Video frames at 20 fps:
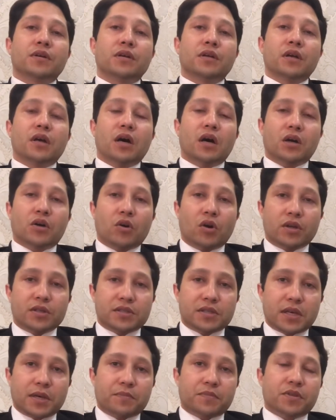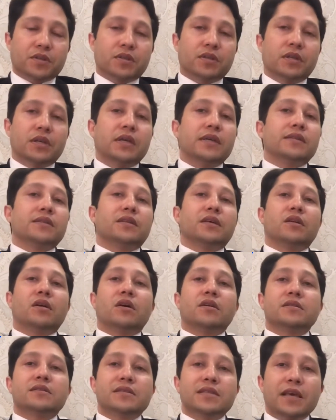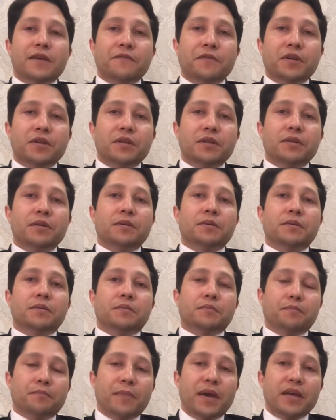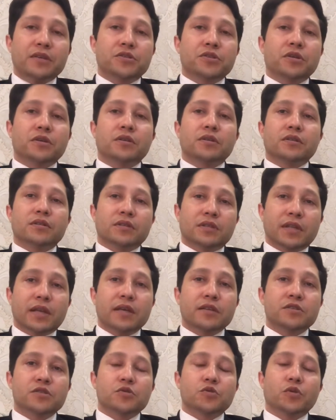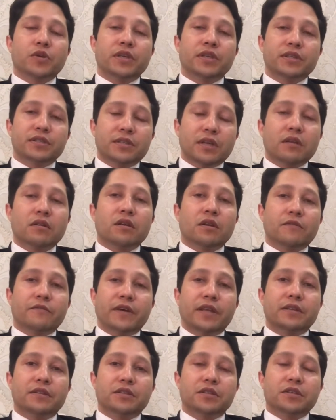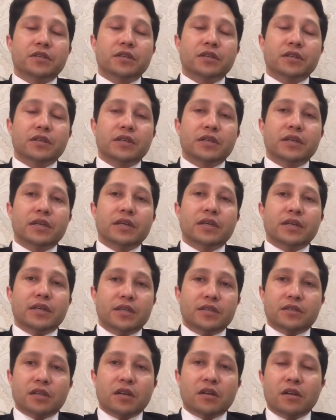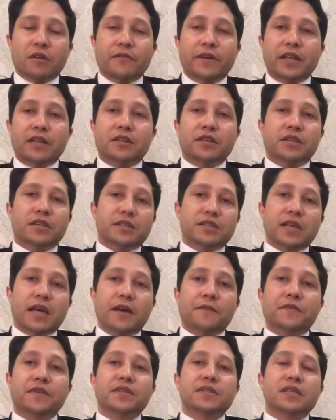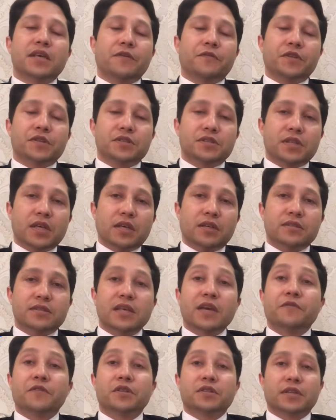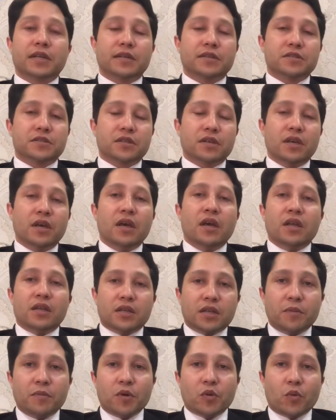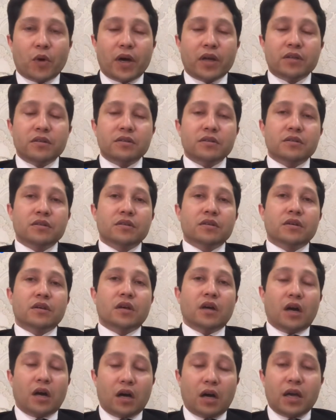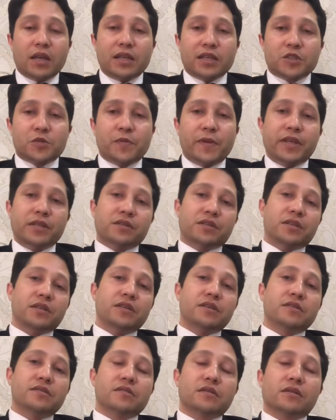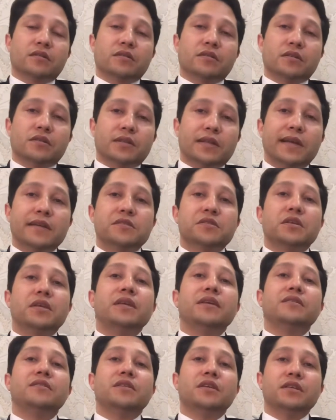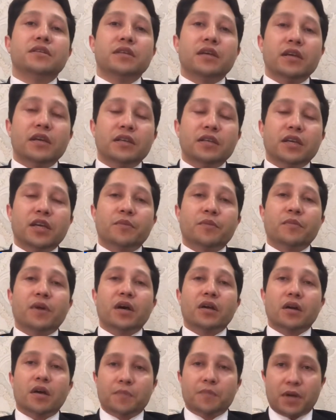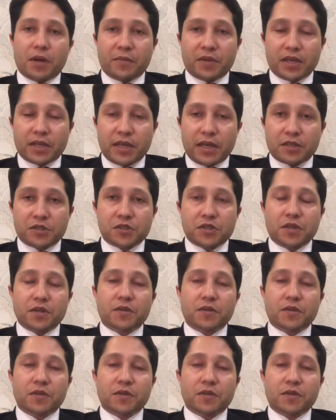a concept. There are 7 major threats to internal validity. Internal validity is having seven threats. Number one, I'll explain these threats in detail in my upcoming lecture,